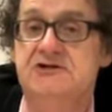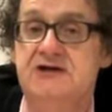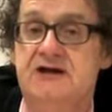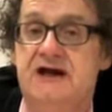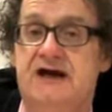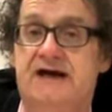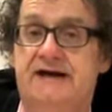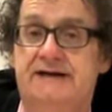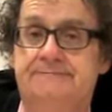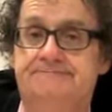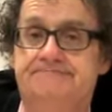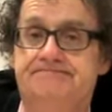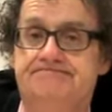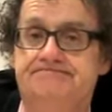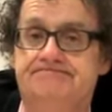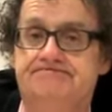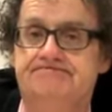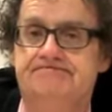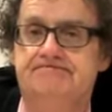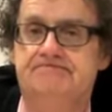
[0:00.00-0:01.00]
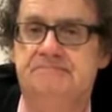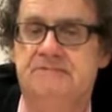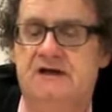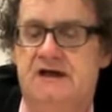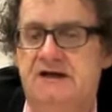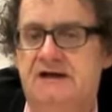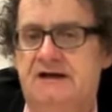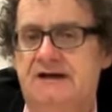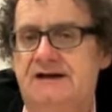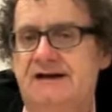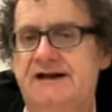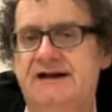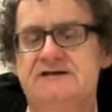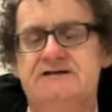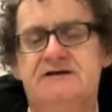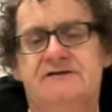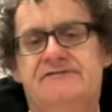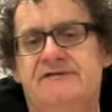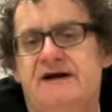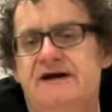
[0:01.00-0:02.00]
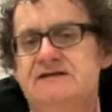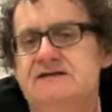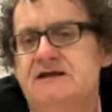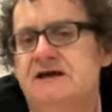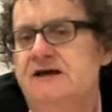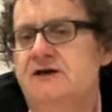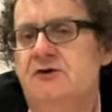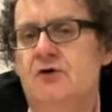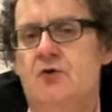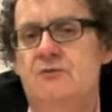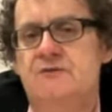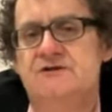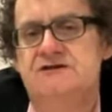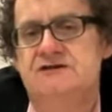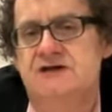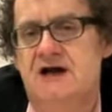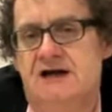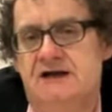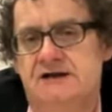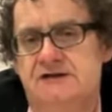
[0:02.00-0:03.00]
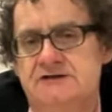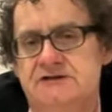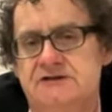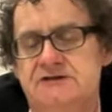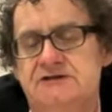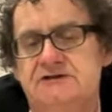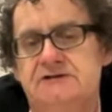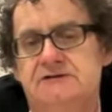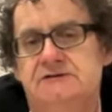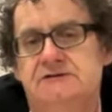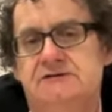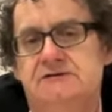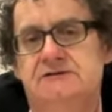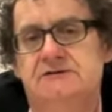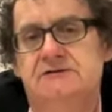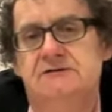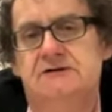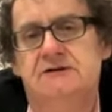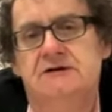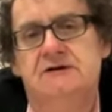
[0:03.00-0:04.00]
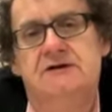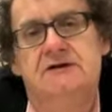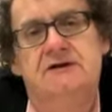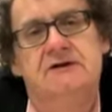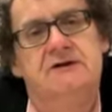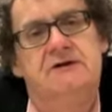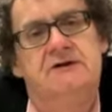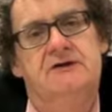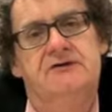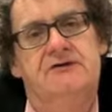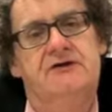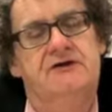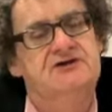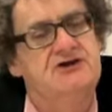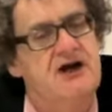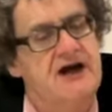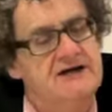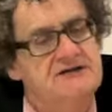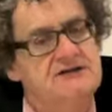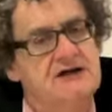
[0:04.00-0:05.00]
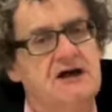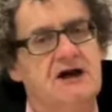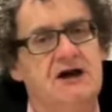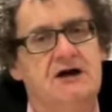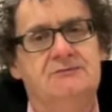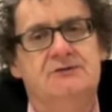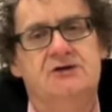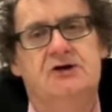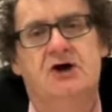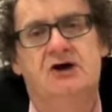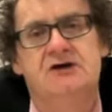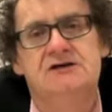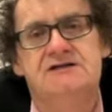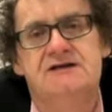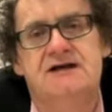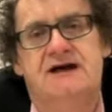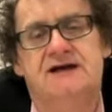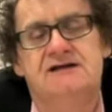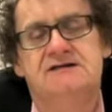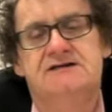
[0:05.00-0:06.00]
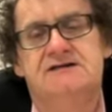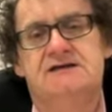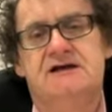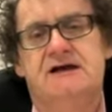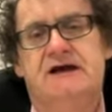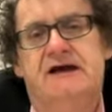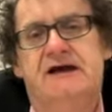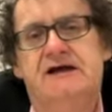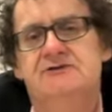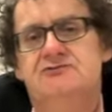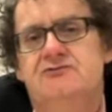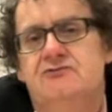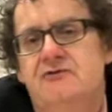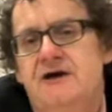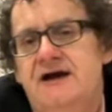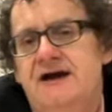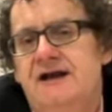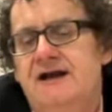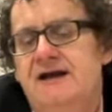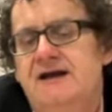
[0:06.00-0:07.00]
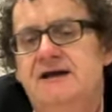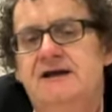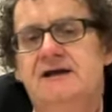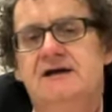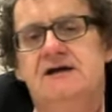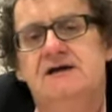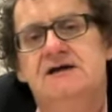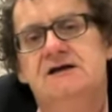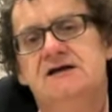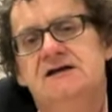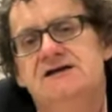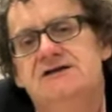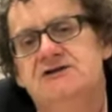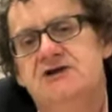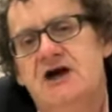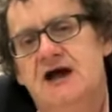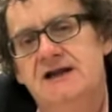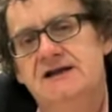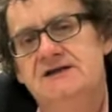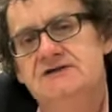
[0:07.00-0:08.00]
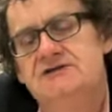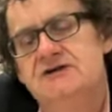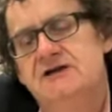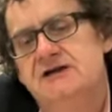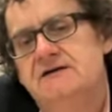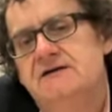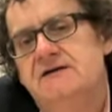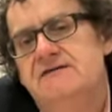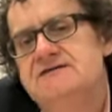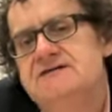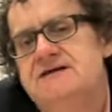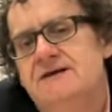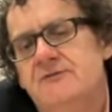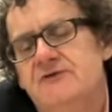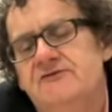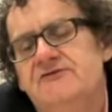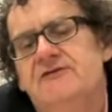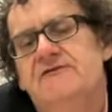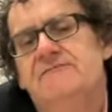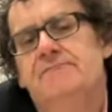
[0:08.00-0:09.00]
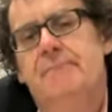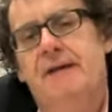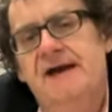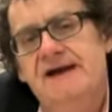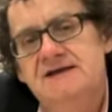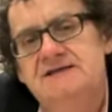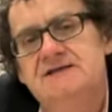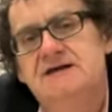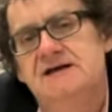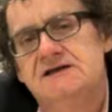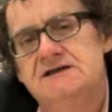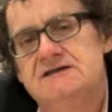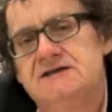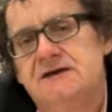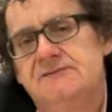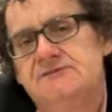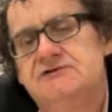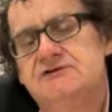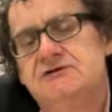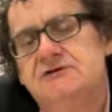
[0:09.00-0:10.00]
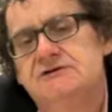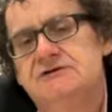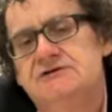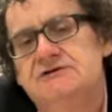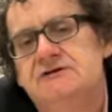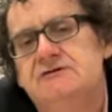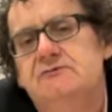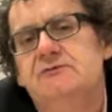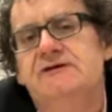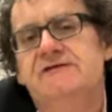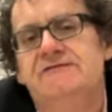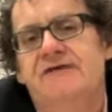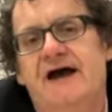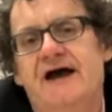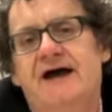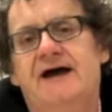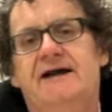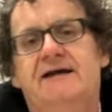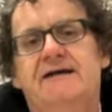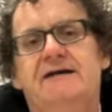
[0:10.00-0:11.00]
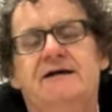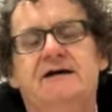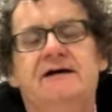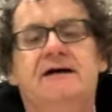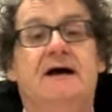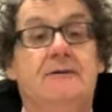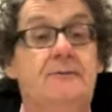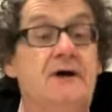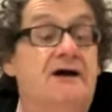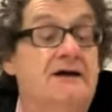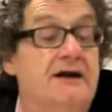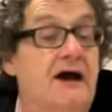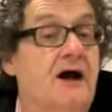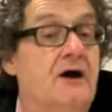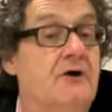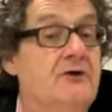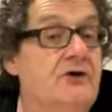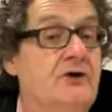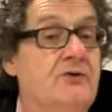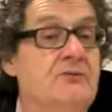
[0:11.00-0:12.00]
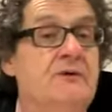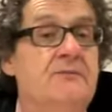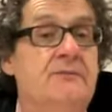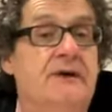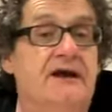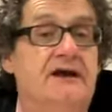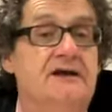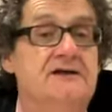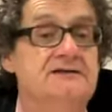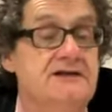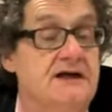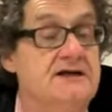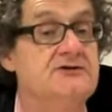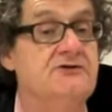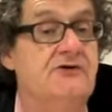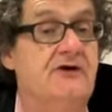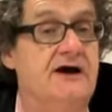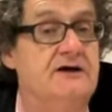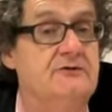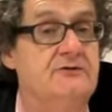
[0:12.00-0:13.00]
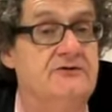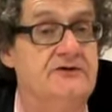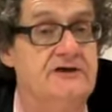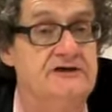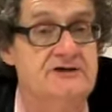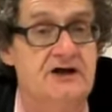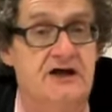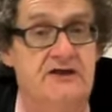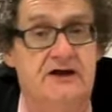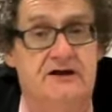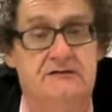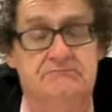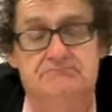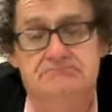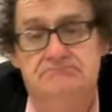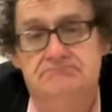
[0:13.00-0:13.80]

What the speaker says: today. Leaders are facing enormous challenges. The changing global context is really challenging some of the basic assumptions that we've had about how human beings interact with each other.